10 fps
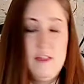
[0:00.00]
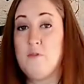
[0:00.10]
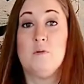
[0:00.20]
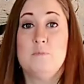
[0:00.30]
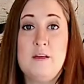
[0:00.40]
They
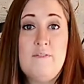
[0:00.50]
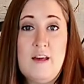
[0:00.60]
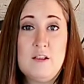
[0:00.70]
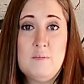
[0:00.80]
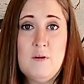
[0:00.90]
will be
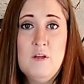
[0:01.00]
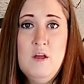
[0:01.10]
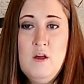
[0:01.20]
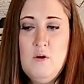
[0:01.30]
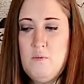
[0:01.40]
available
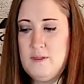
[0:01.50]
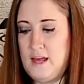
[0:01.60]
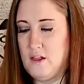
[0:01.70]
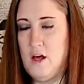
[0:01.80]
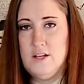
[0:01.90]
when
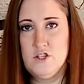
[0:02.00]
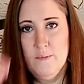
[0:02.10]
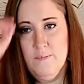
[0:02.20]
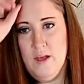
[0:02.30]
they launch.